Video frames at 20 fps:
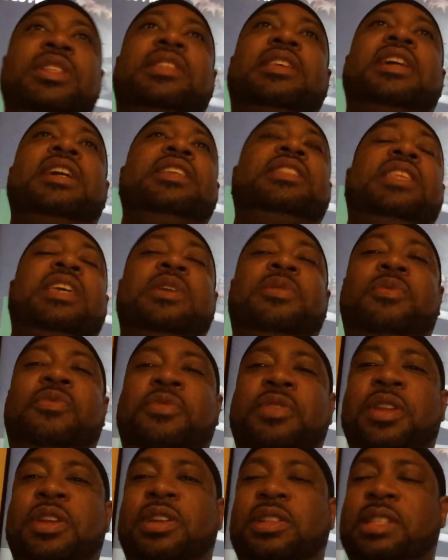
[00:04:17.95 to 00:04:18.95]
The same thing
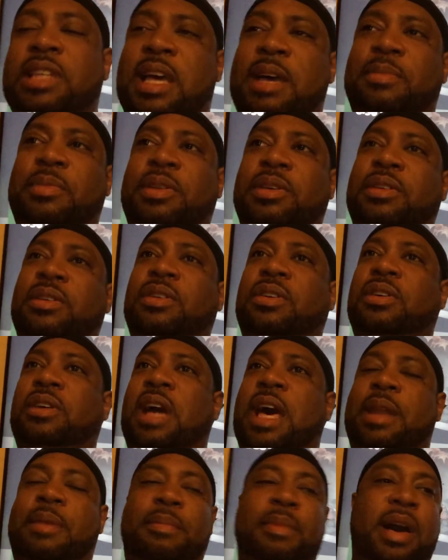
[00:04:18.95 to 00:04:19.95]
with Nier Automata
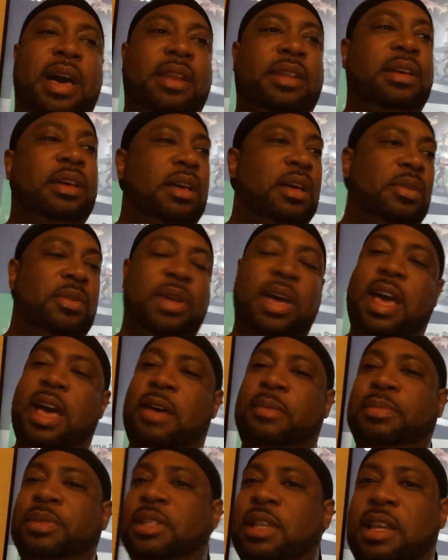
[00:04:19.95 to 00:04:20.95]
or Automata. I don't know
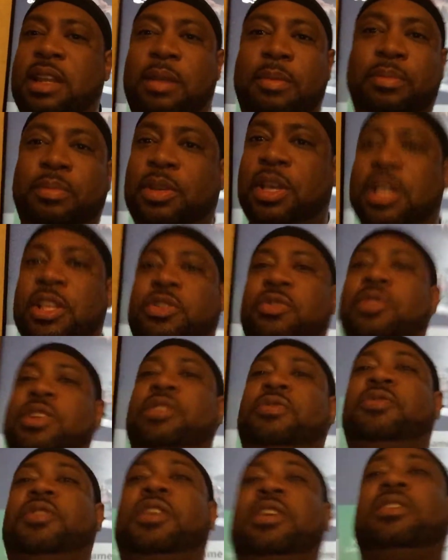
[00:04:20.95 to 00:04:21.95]
how I'm saying. I'm country
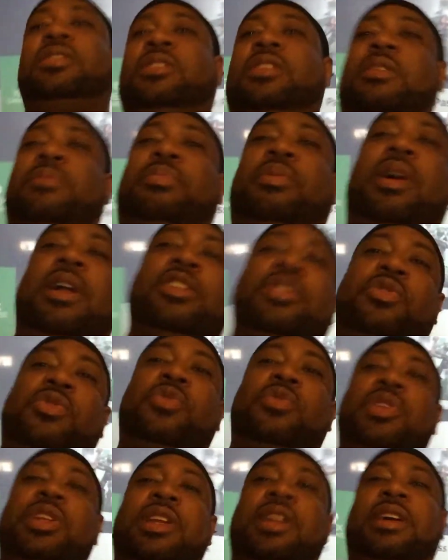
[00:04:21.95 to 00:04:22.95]
as fuck, so I'm probably
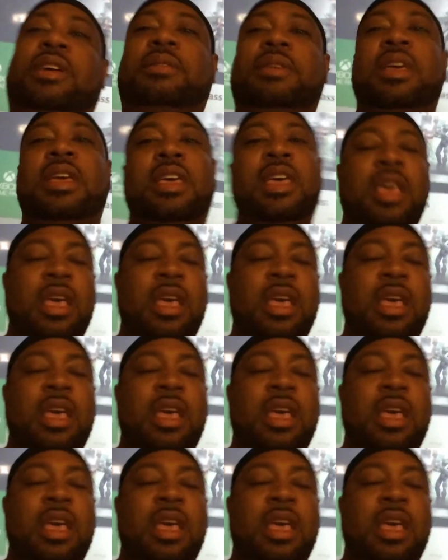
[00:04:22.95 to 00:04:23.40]
chewing it up.